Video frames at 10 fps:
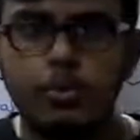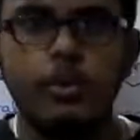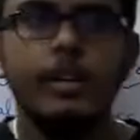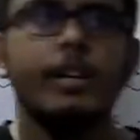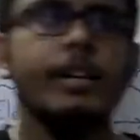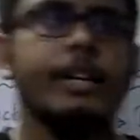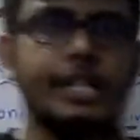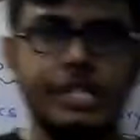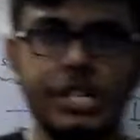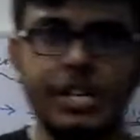in
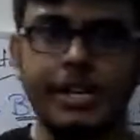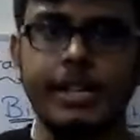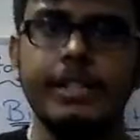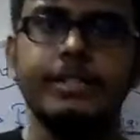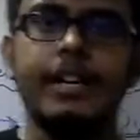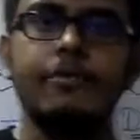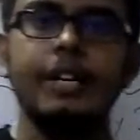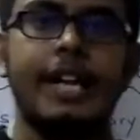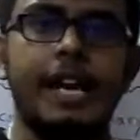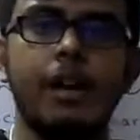engineering is that we take
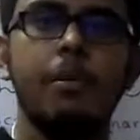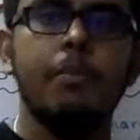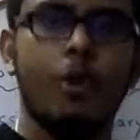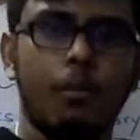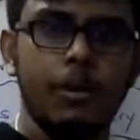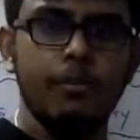up a problem